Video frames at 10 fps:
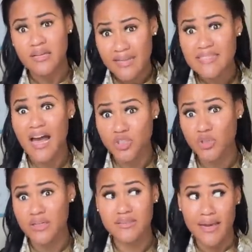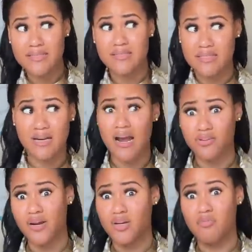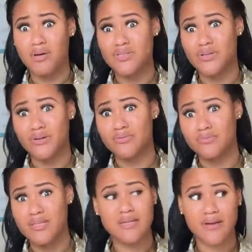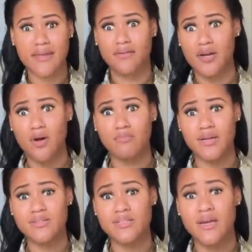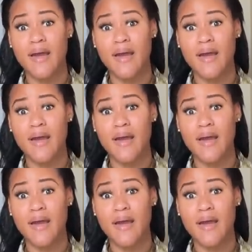That's actually, yes, these are accurate numbers, you know. These are accurate numbers.